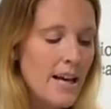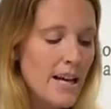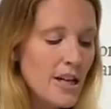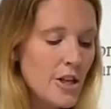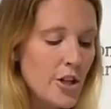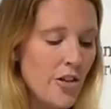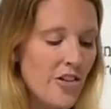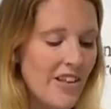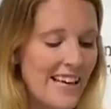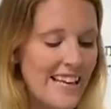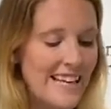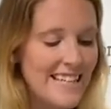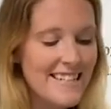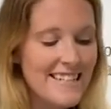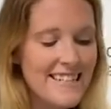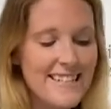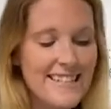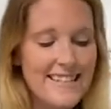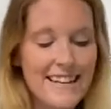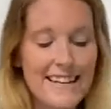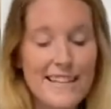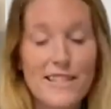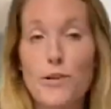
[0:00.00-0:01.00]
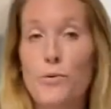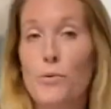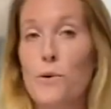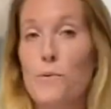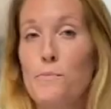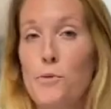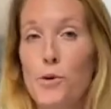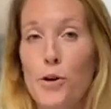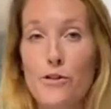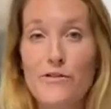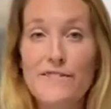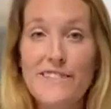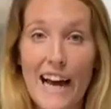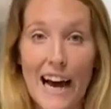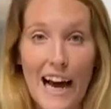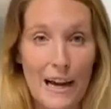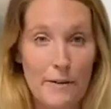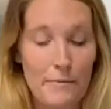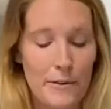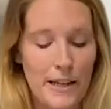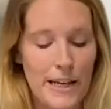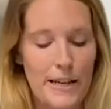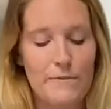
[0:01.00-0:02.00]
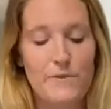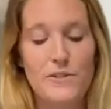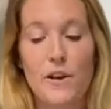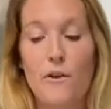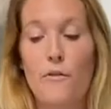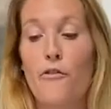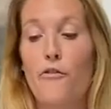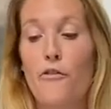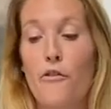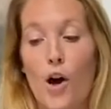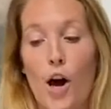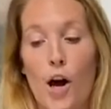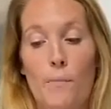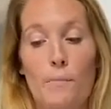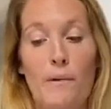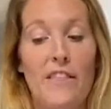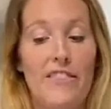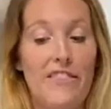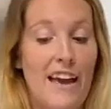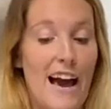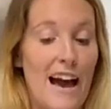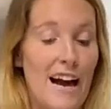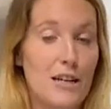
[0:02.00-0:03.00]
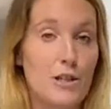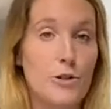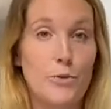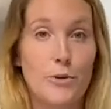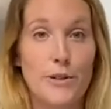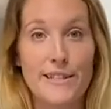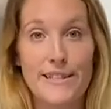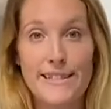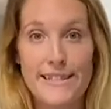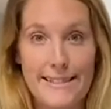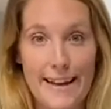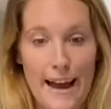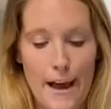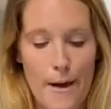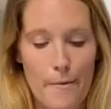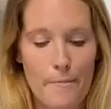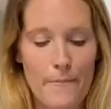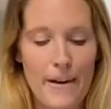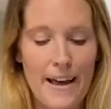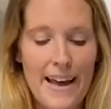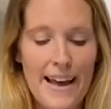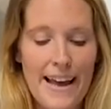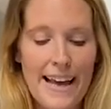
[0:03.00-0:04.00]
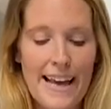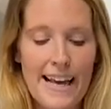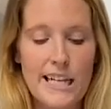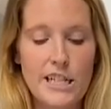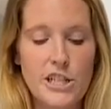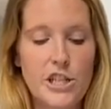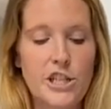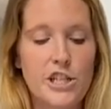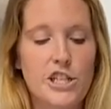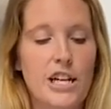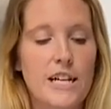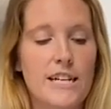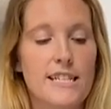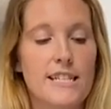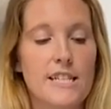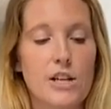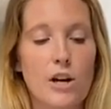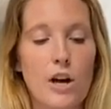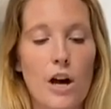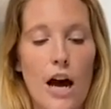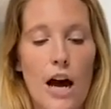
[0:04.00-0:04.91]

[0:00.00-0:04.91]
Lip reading: So the easiest thing to remove thyme leaves from the actual stem is to just